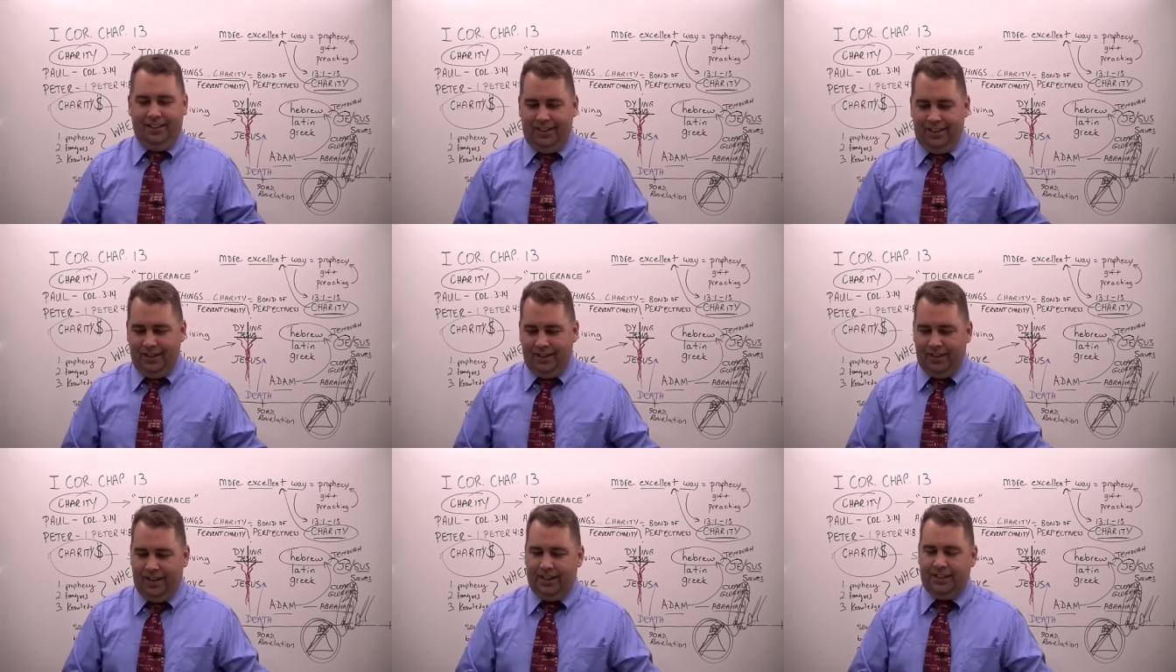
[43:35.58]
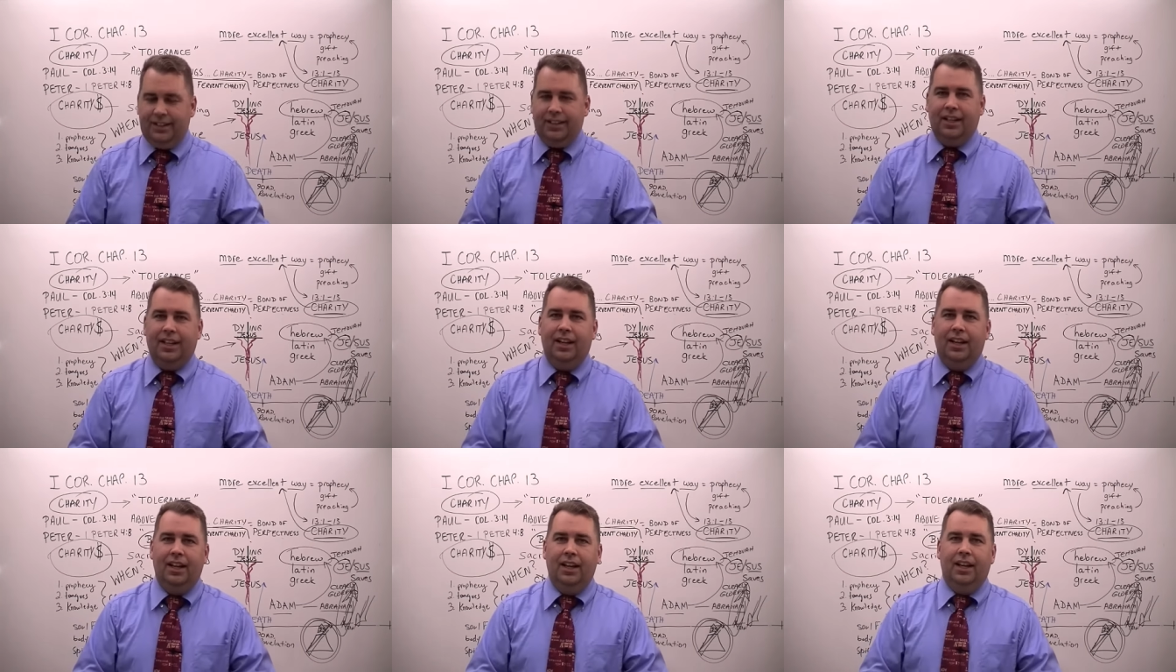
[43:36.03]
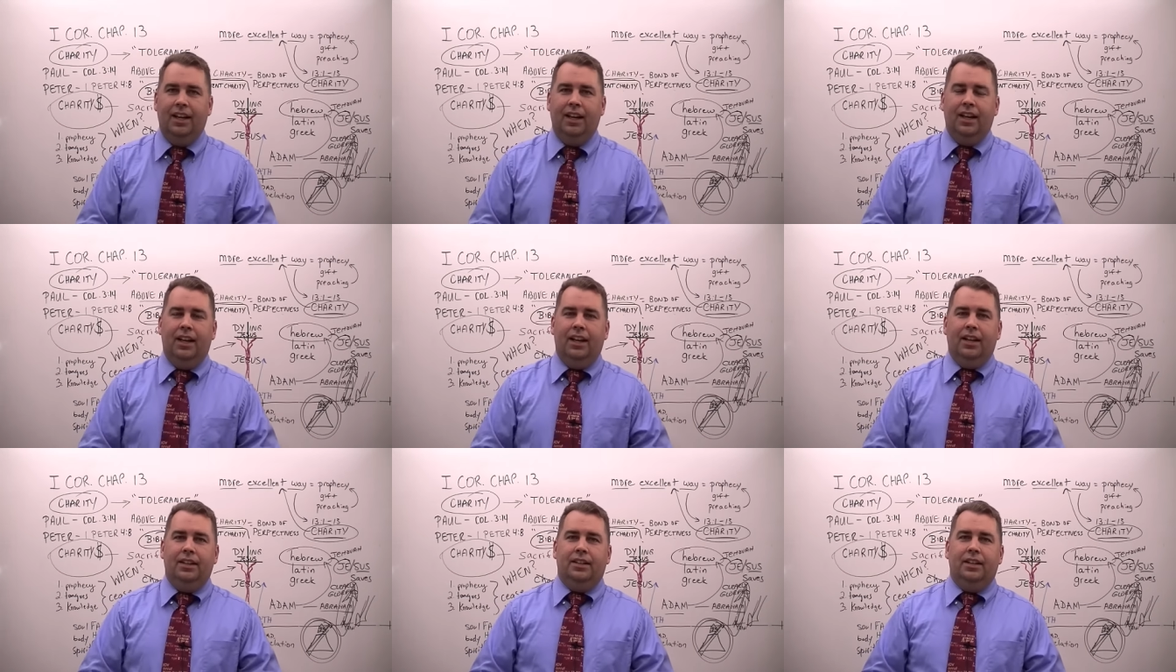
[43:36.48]
That's interesting.
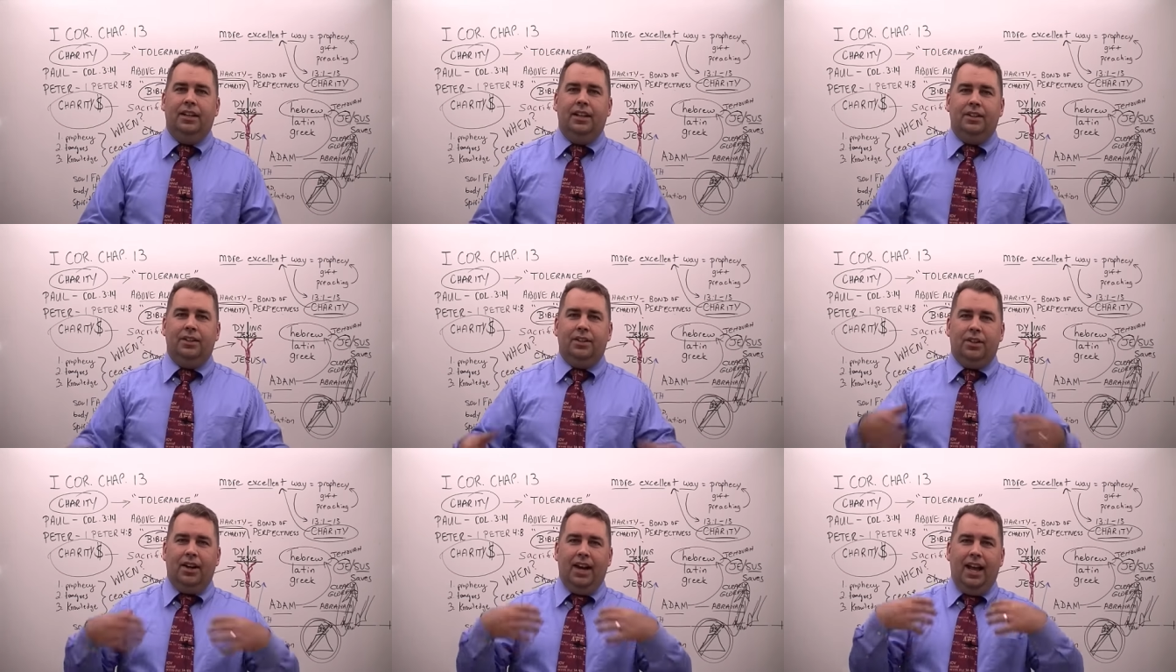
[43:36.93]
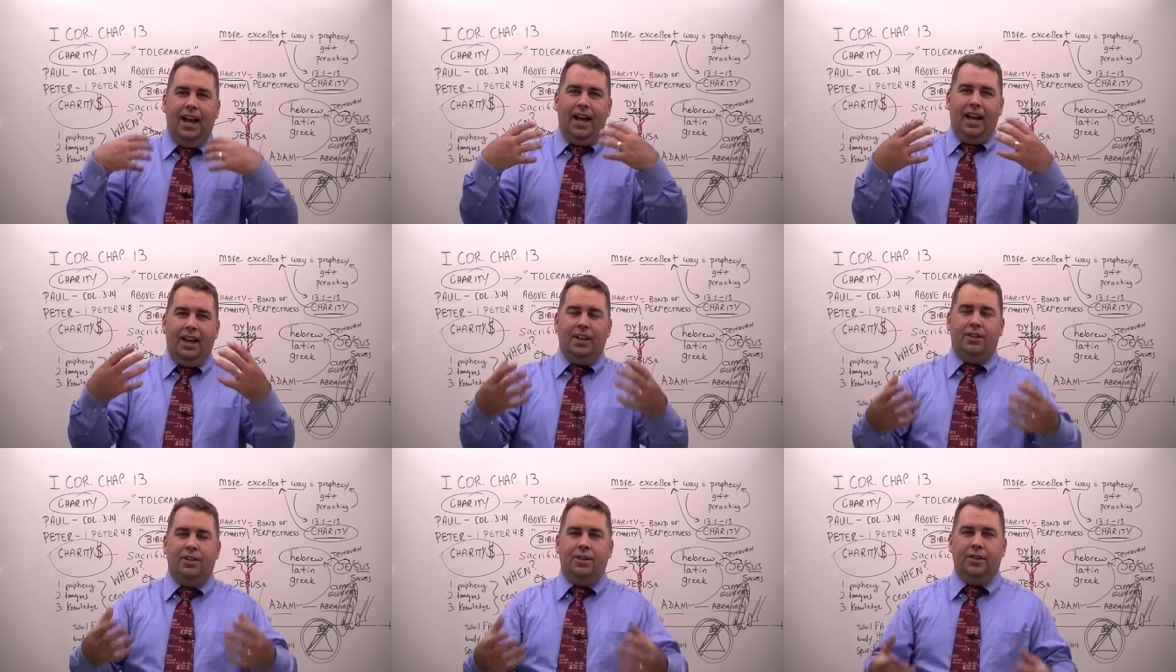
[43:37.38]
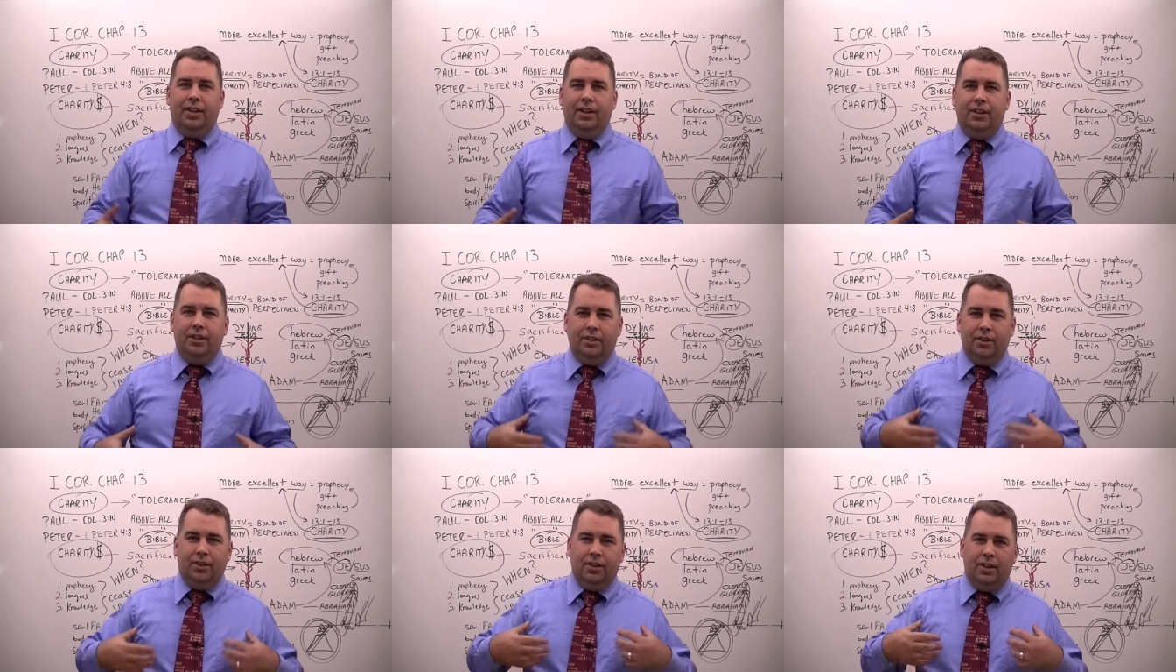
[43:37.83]
See, it's your attitude,
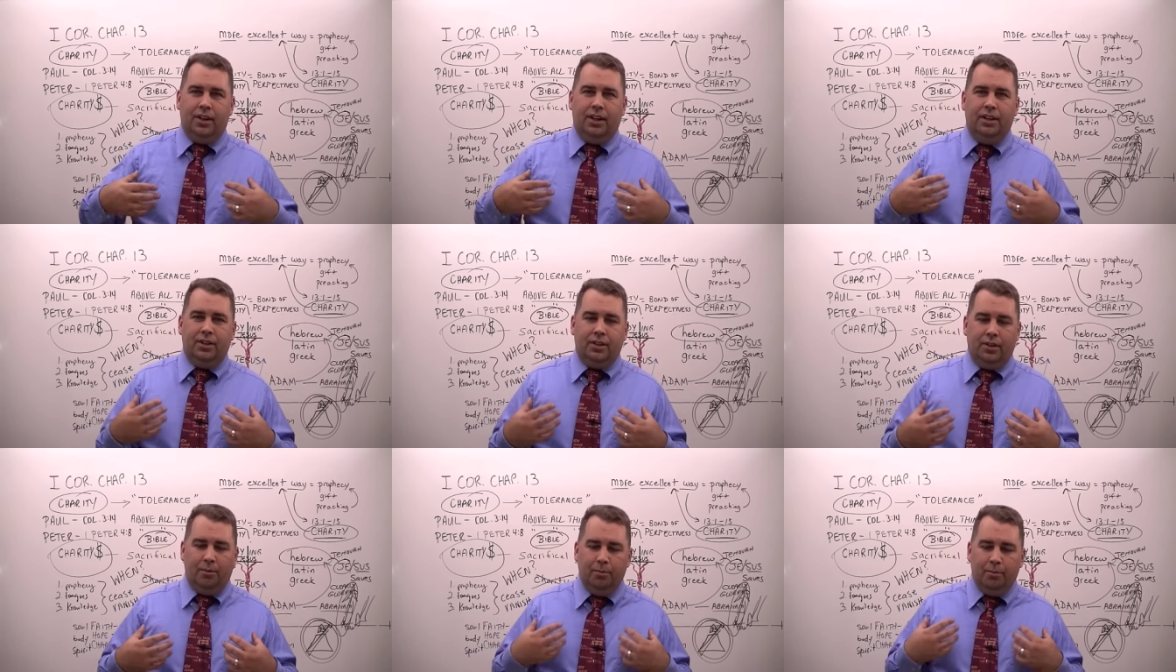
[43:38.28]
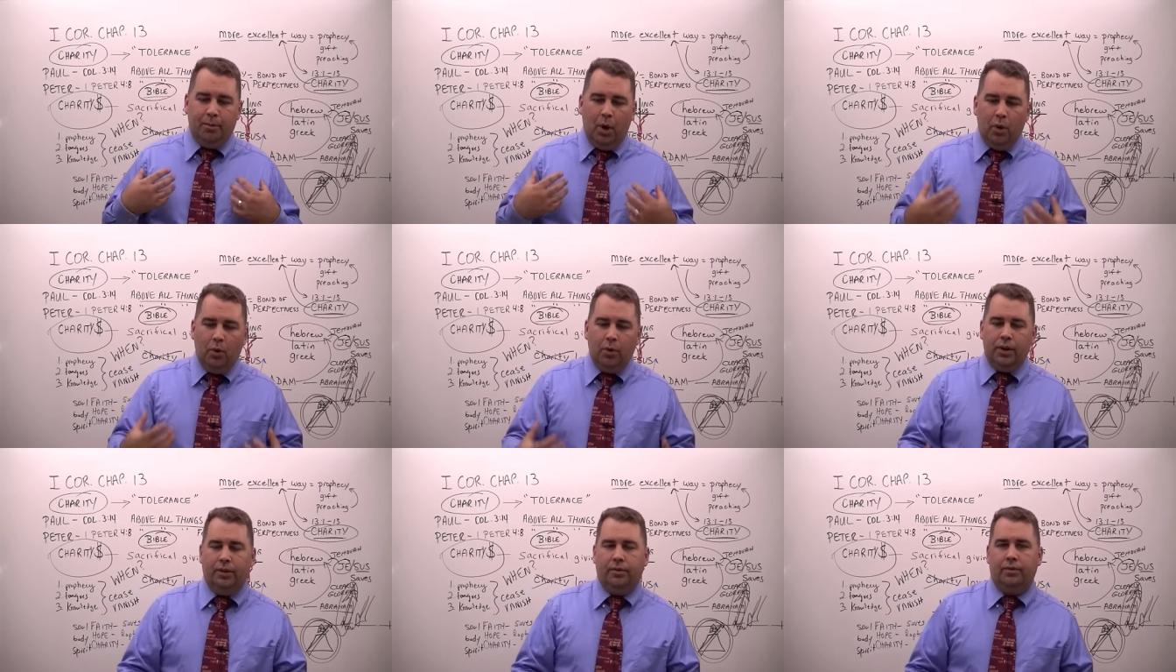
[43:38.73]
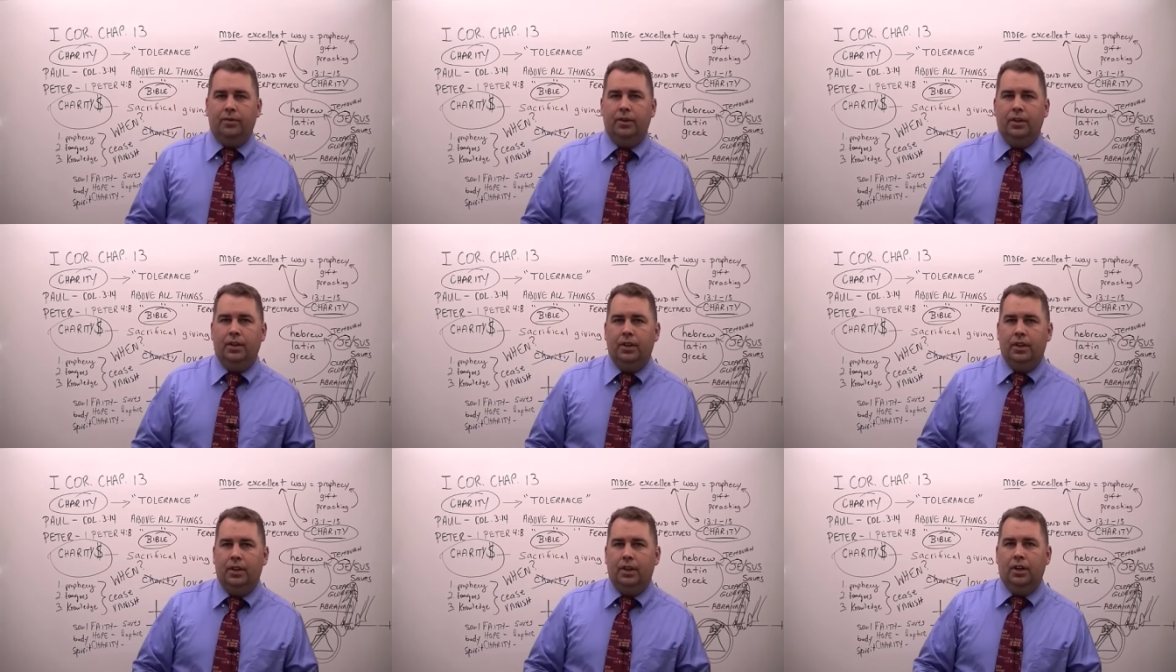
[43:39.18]
it's your it's your motive